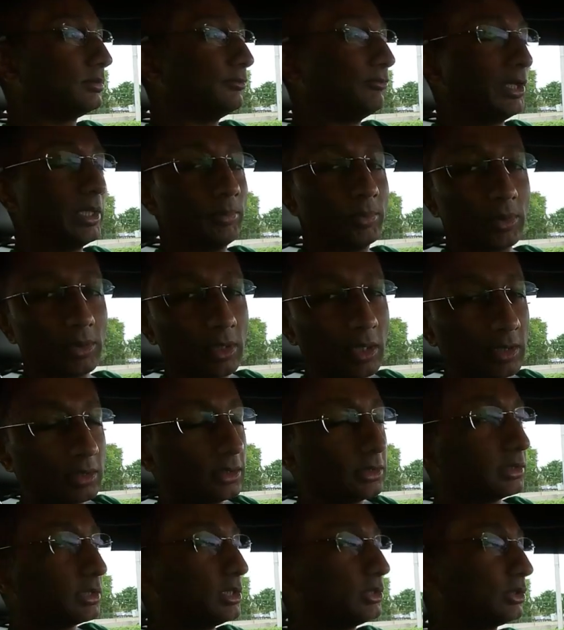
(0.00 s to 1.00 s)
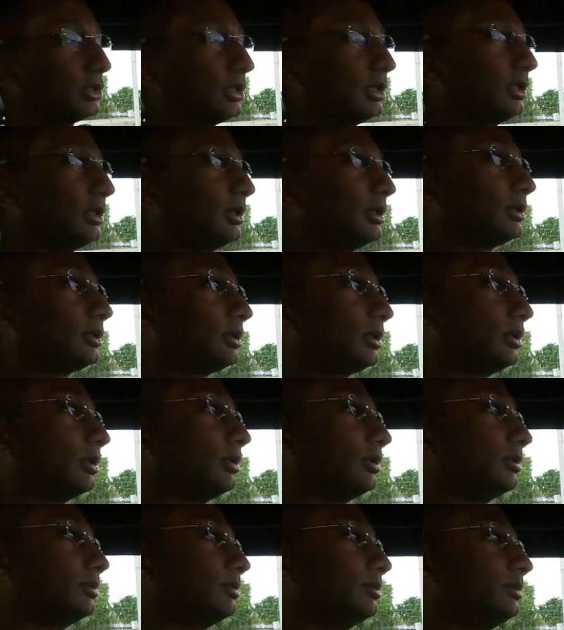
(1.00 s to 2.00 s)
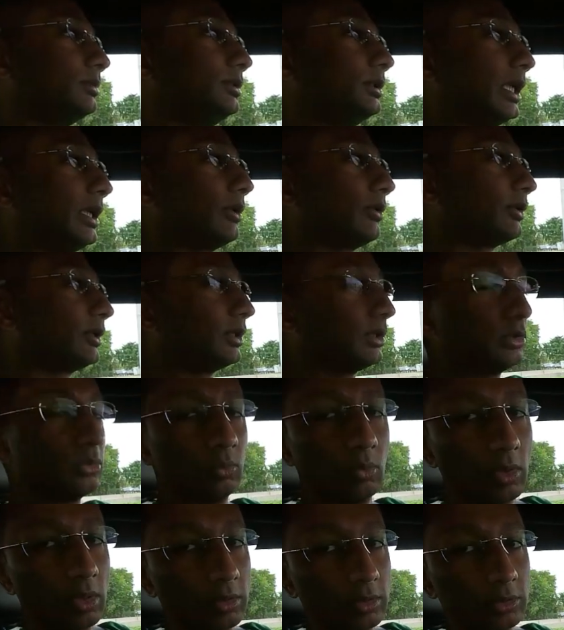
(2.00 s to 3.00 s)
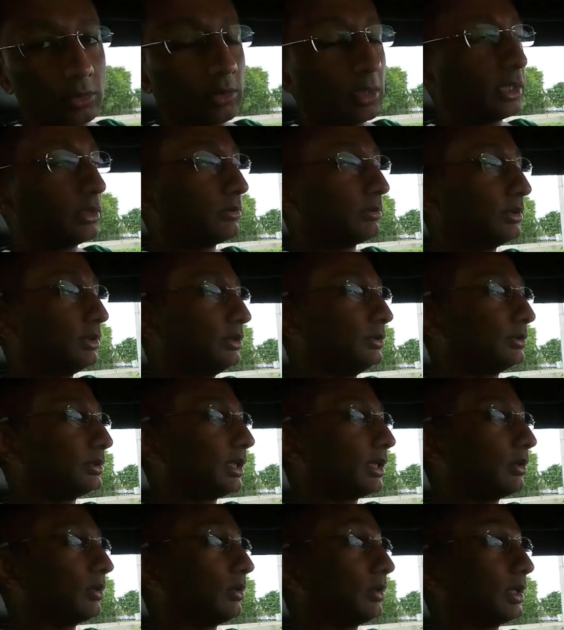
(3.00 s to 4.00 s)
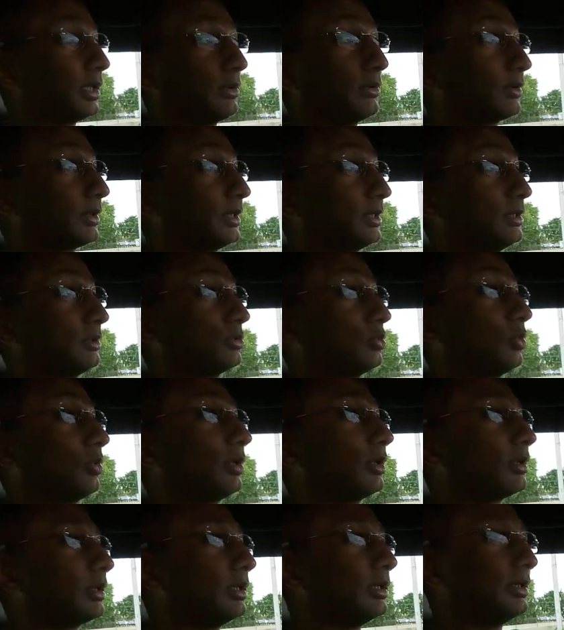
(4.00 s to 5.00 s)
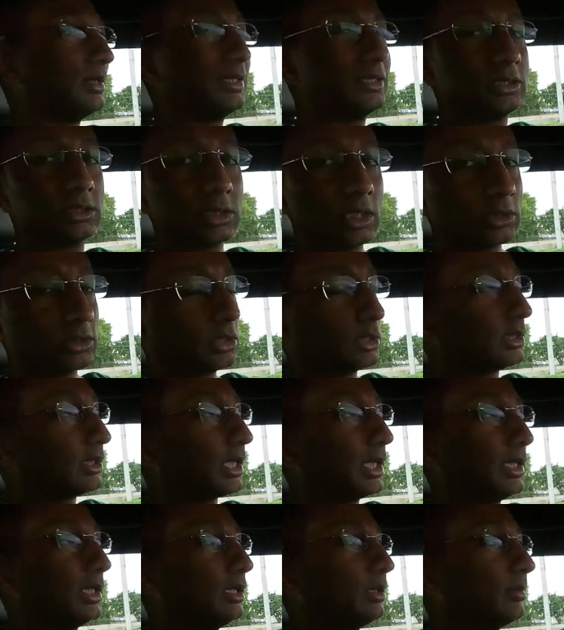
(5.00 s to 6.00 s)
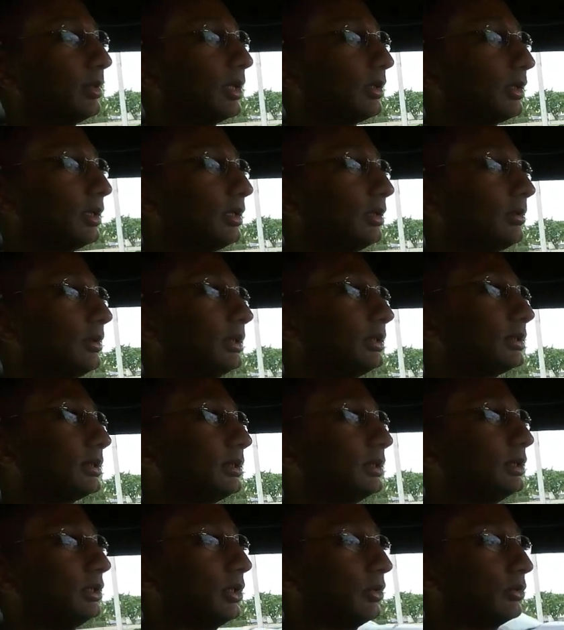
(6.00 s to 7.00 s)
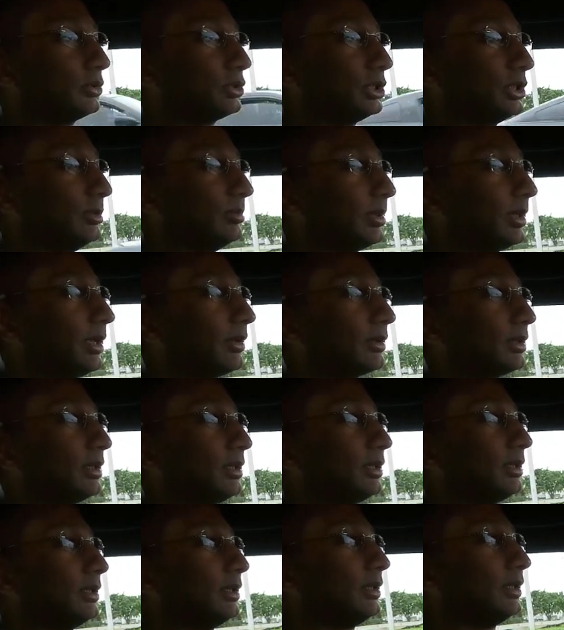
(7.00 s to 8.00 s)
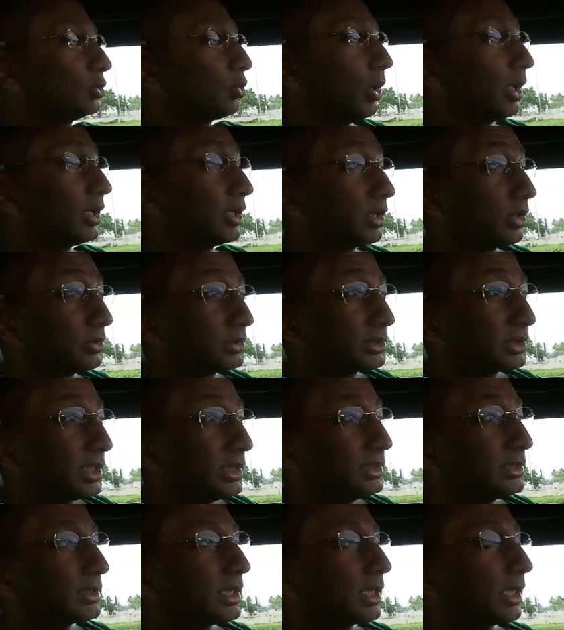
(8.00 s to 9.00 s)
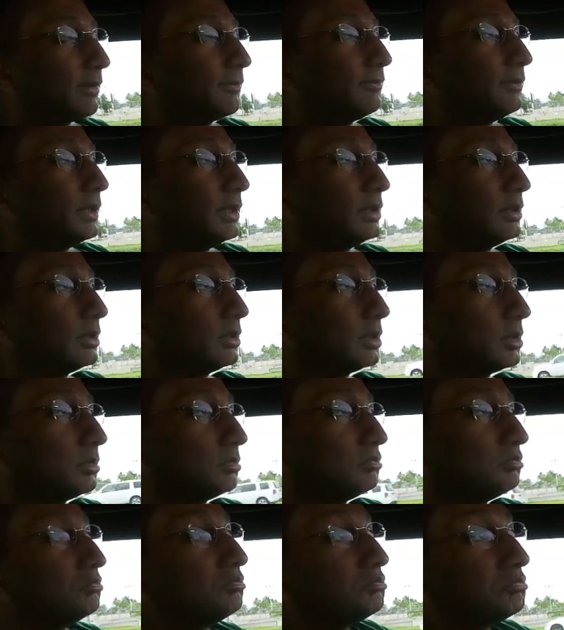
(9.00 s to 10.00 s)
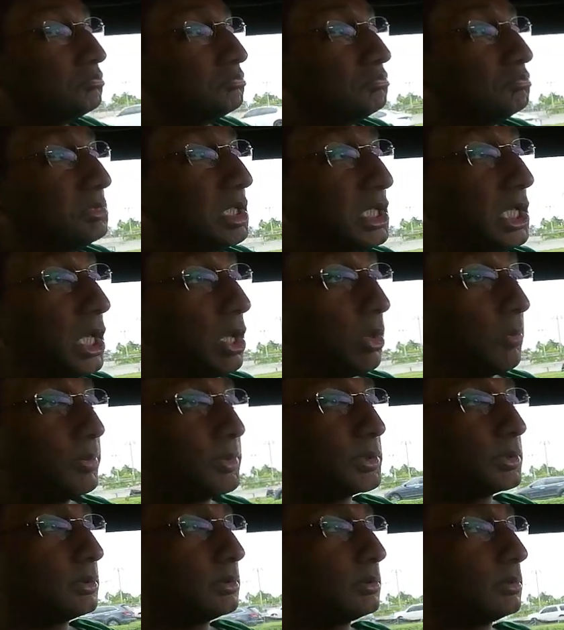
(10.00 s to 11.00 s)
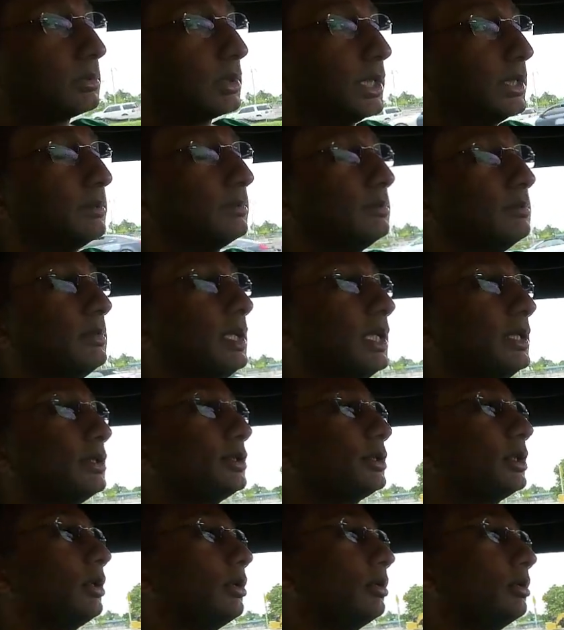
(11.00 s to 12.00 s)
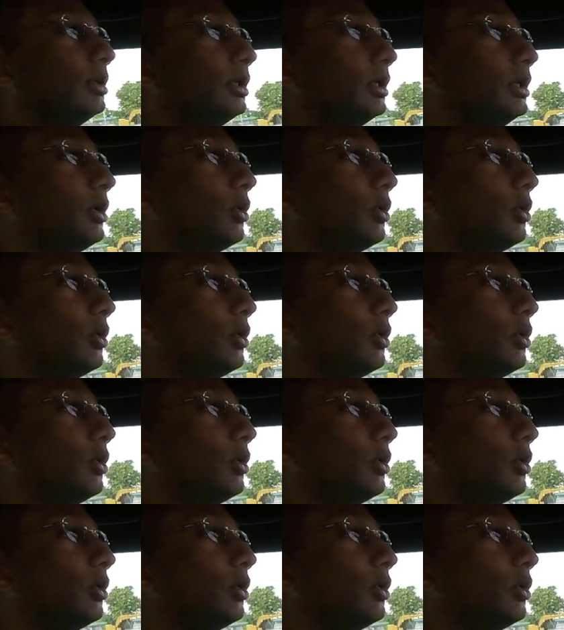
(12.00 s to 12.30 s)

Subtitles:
vapor condensation in it, so I don't think you want to try and reuse that oil. I don't think it's worth it. It's such a tiny amount anyways. Don't cheap out there. It's one of those things that I feel it helps, right? And so